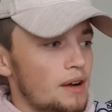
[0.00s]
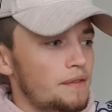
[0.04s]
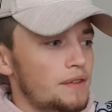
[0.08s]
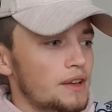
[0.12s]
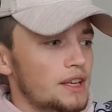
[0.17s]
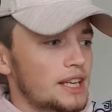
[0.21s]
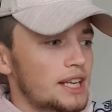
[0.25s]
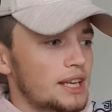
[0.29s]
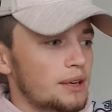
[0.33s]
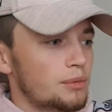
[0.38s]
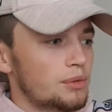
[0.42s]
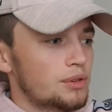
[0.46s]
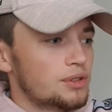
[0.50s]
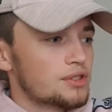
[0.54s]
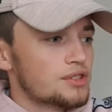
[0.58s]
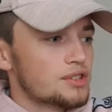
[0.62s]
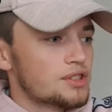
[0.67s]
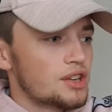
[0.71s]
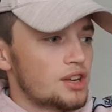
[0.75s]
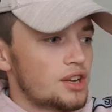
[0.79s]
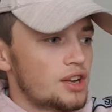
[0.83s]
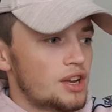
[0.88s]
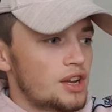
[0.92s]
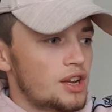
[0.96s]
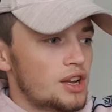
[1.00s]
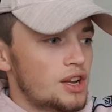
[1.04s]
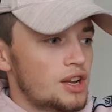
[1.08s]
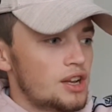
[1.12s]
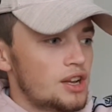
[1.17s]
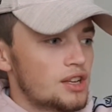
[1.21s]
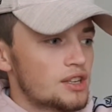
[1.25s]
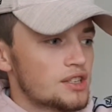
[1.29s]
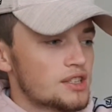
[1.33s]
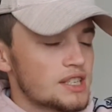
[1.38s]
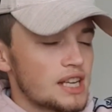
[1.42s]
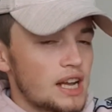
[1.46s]
I think it was
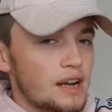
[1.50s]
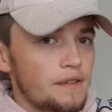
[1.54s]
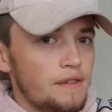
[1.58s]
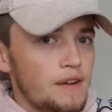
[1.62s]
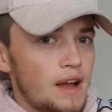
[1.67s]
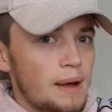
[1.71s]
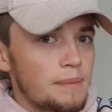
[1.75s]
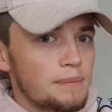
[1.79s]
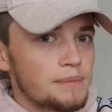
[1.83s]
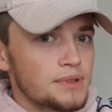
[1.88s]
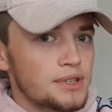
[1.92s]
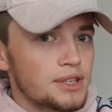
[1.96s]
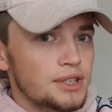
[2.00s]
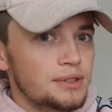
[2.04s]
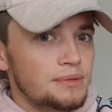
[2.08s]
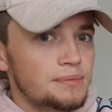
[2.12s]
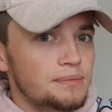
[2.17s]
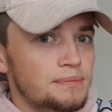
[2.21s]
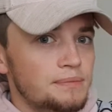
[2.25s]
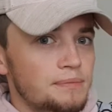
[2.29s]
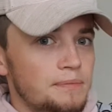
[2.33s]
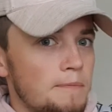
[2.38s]
Southampton.